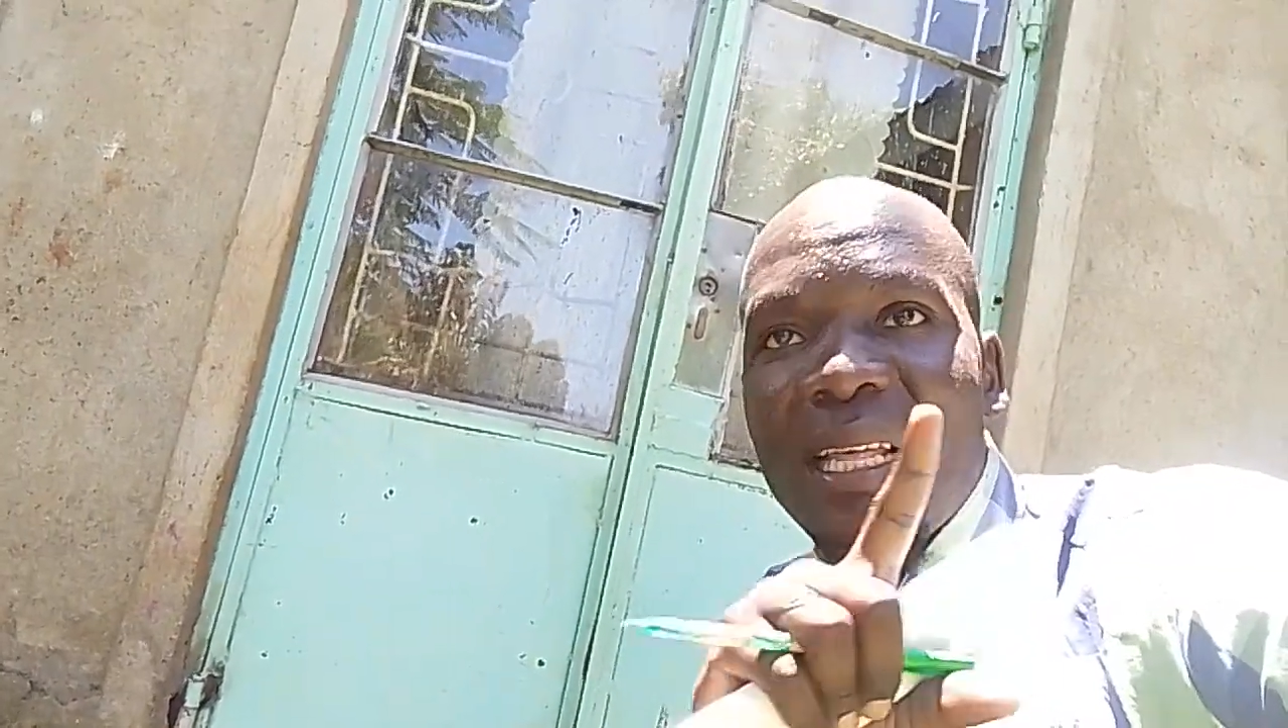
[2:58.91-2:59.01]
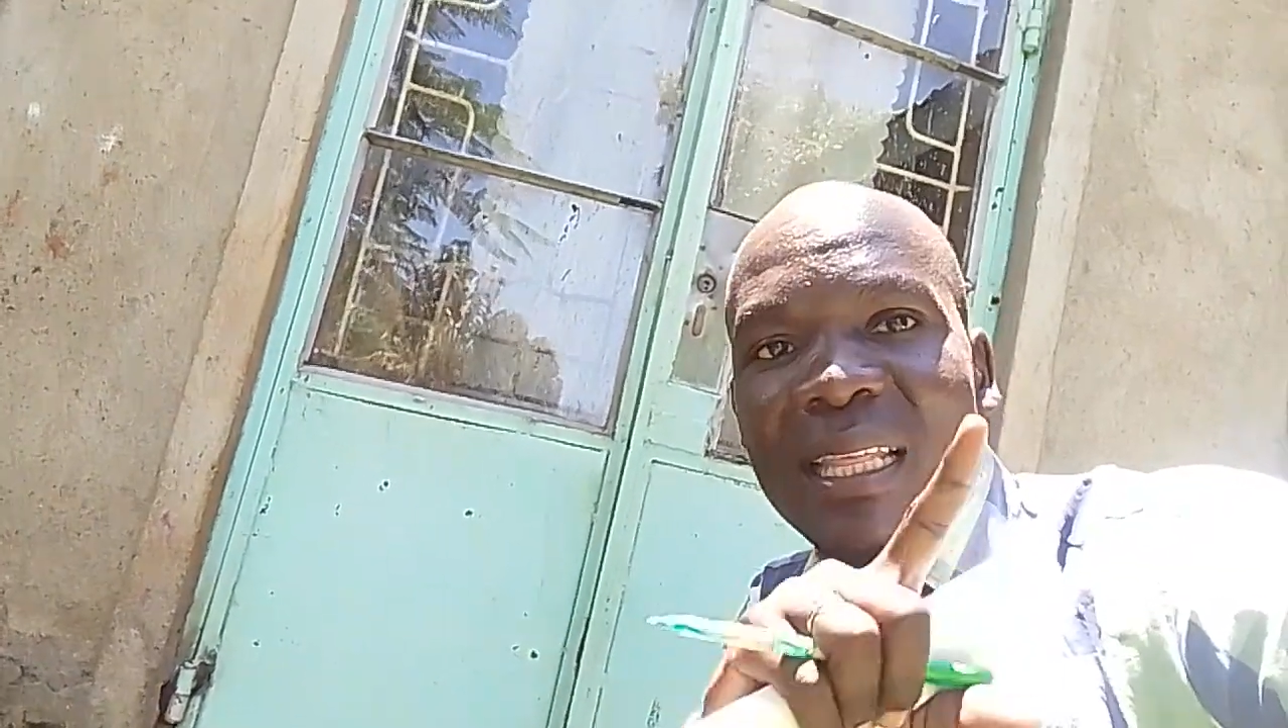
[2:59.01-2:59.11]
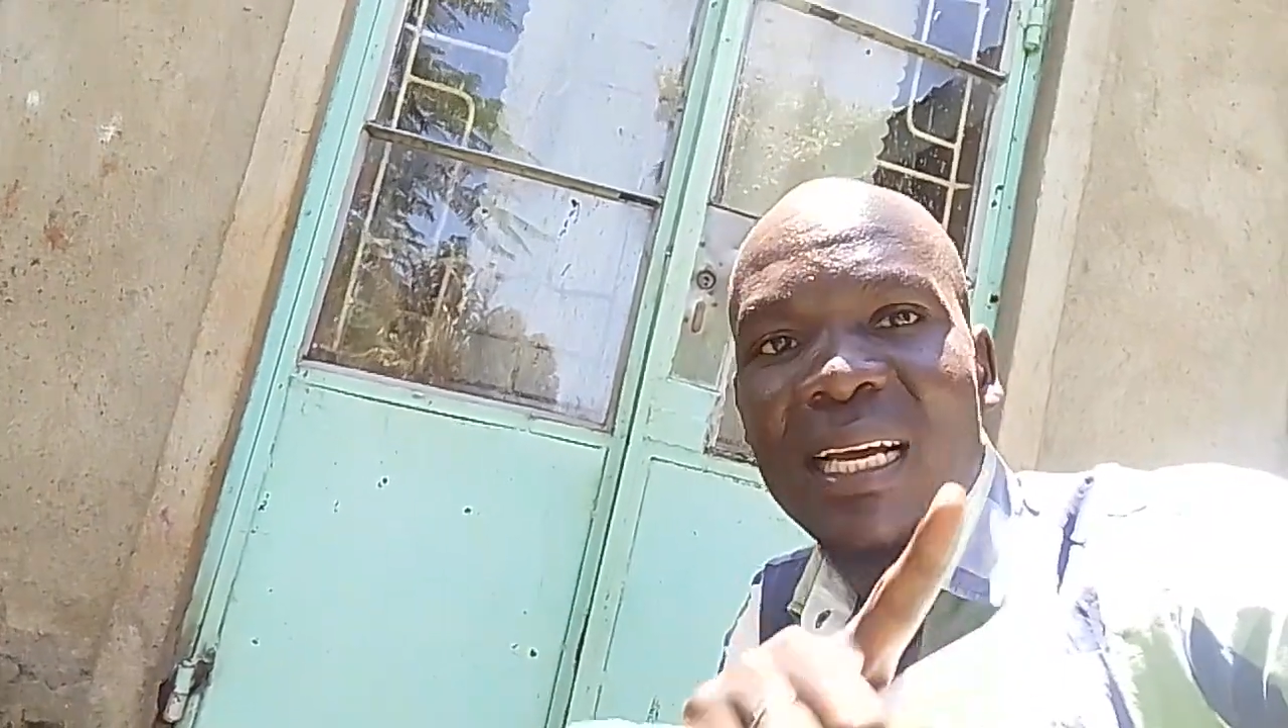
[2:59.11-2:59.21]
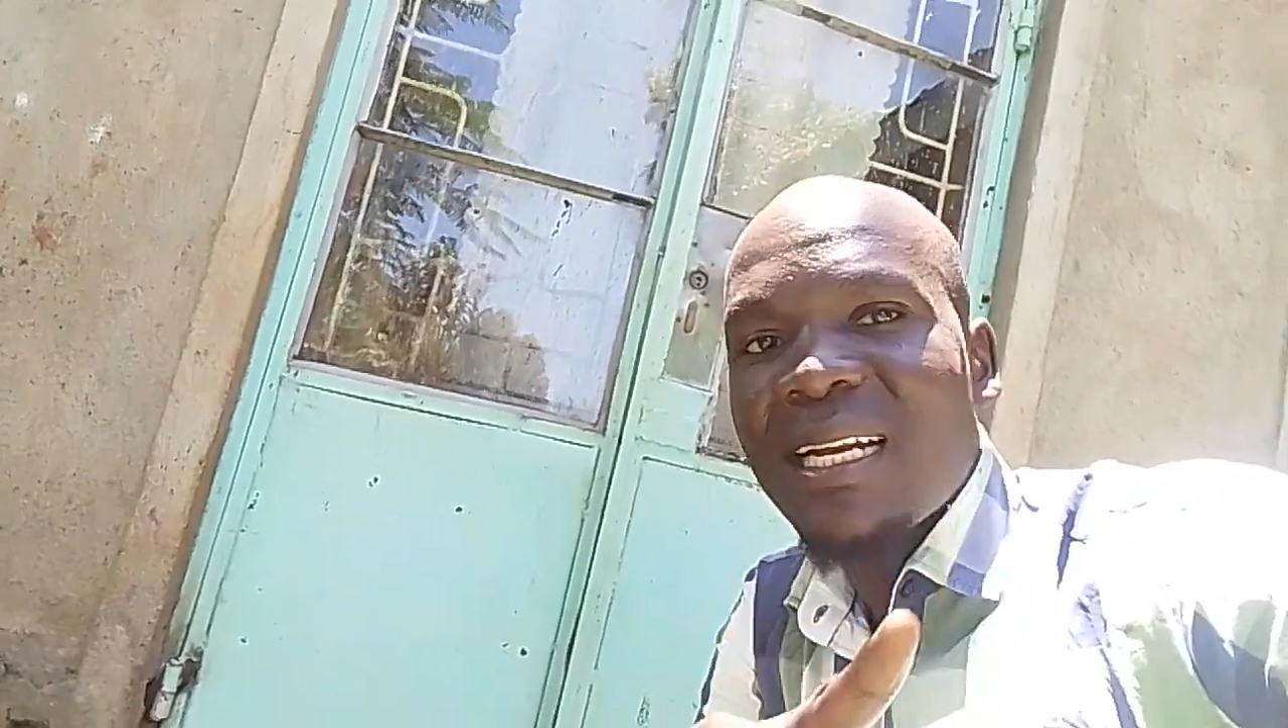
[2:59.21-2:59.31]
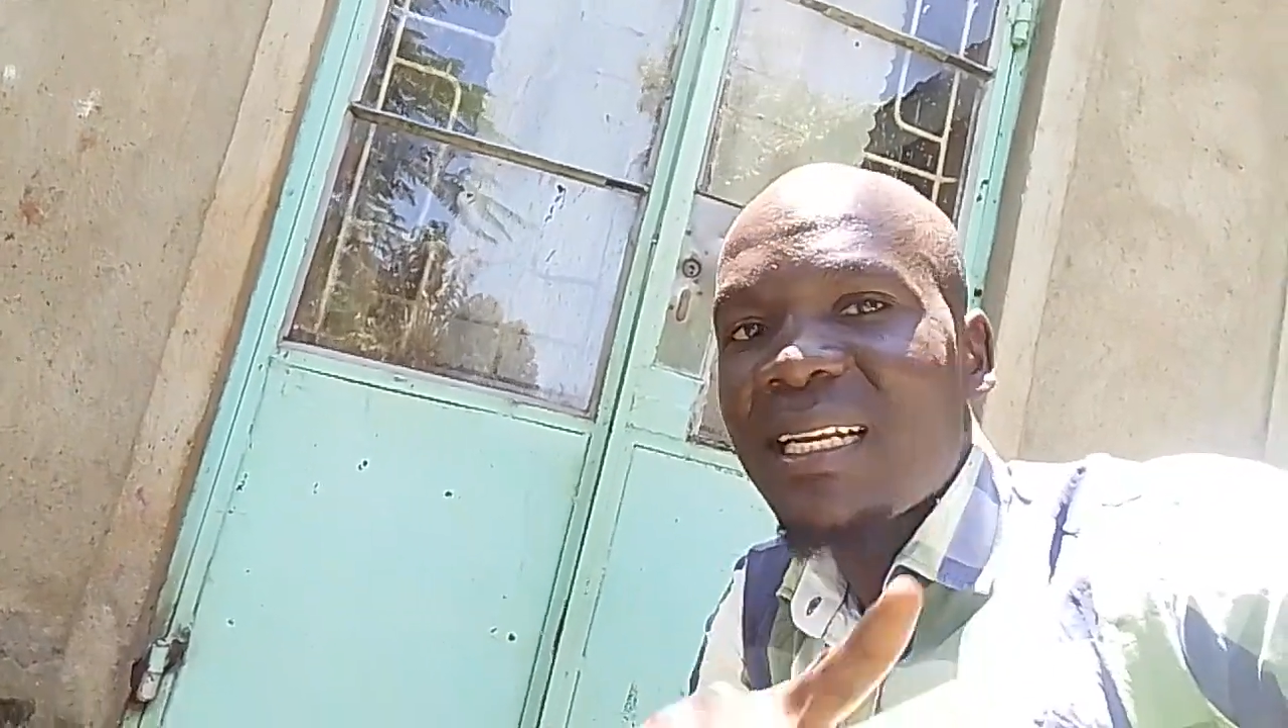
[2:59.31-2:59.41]

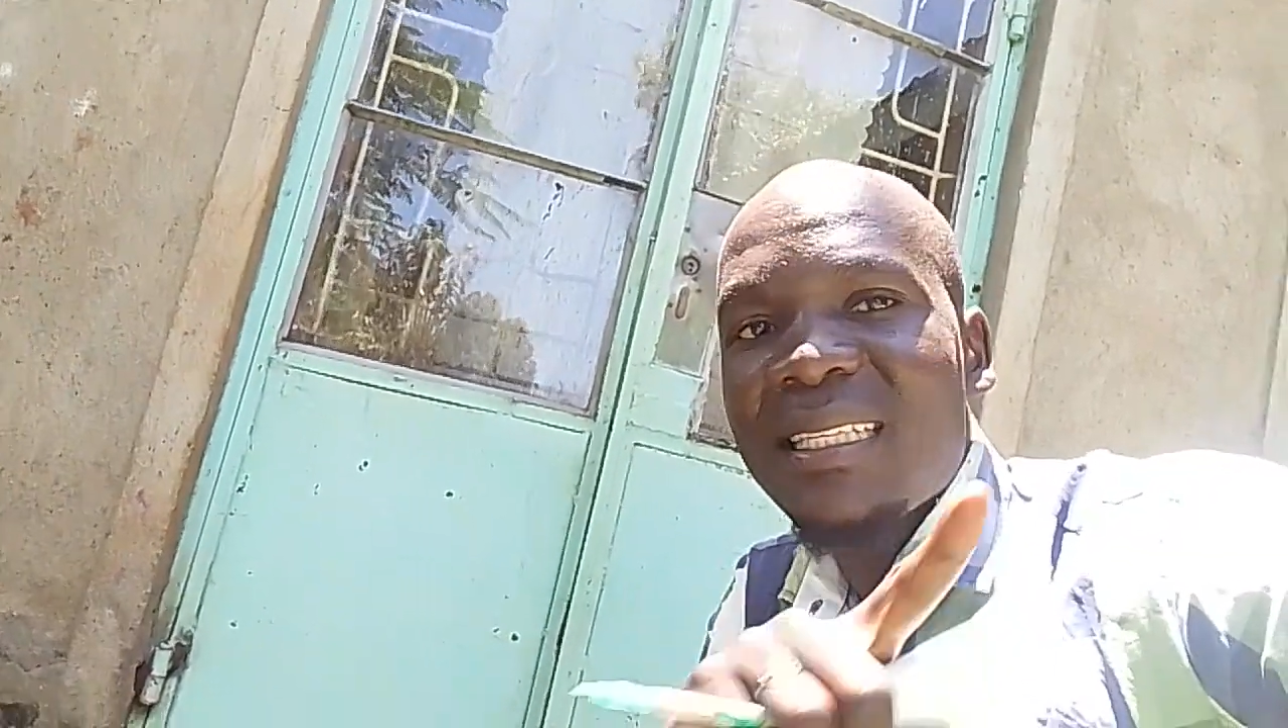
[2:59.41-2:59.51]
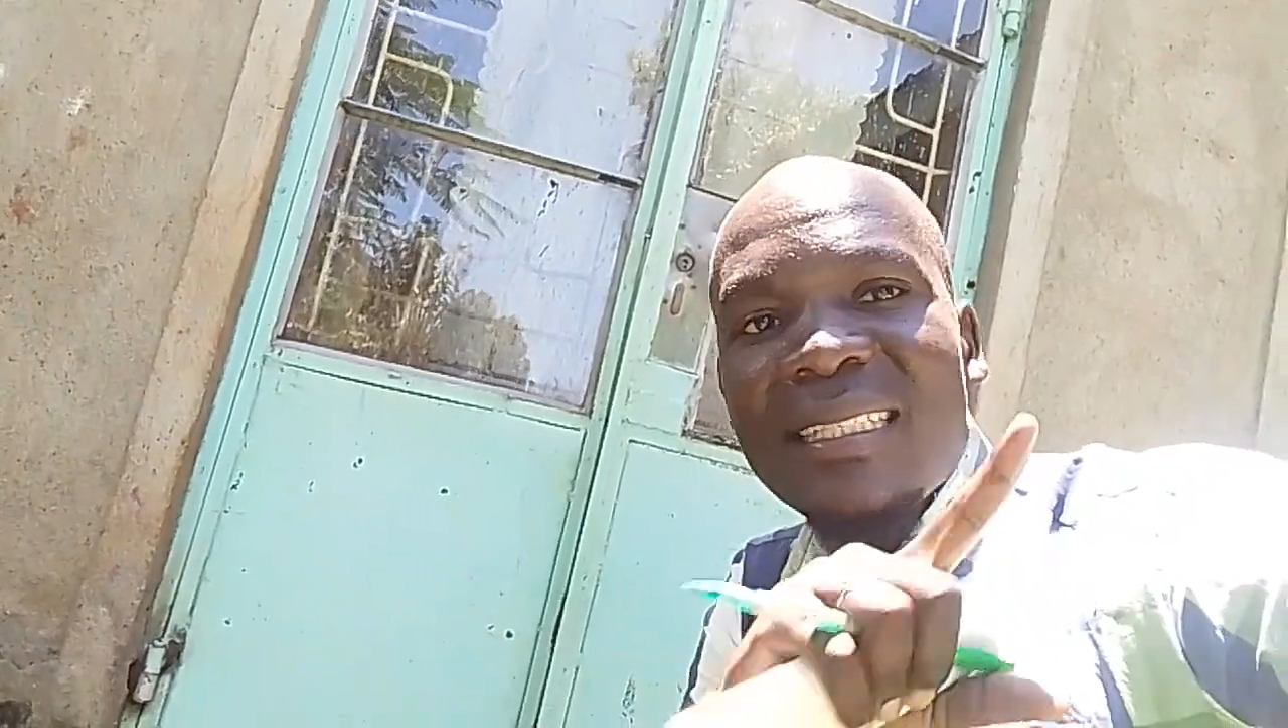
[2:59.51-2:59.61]
That thing